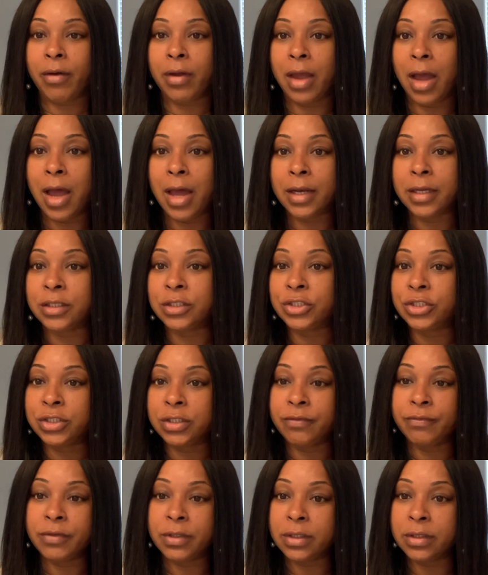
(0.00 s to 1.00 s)
God is
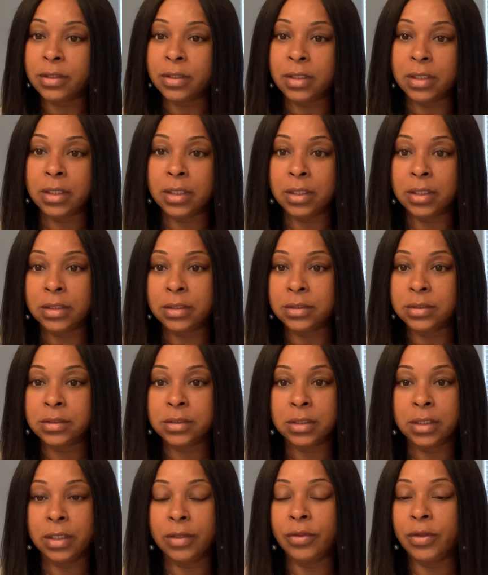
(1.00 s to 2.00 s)
shifting things
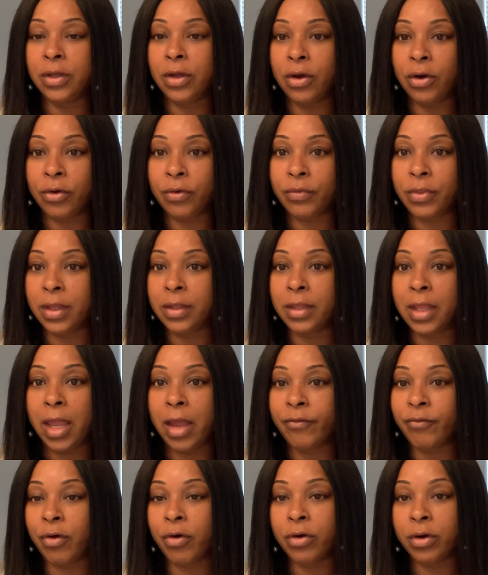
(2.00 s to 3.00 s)
in the earth and they
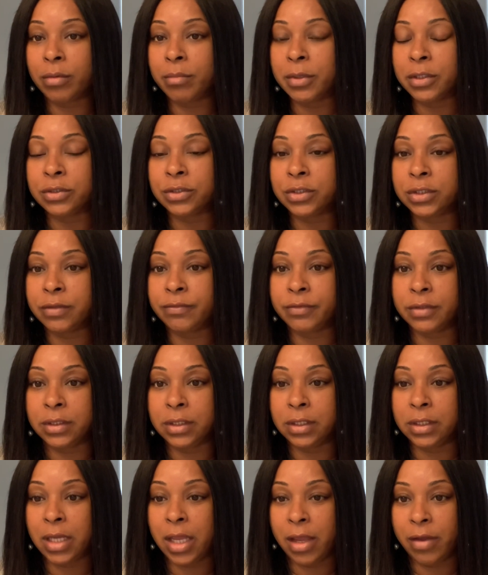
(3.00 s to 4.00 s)
have already been shifted
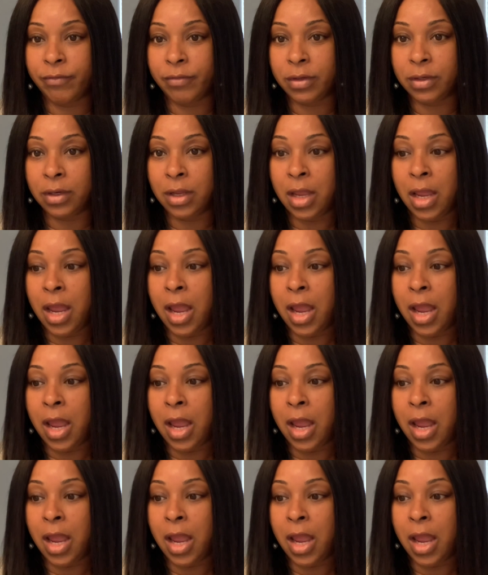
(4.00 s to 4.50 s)
in heaven.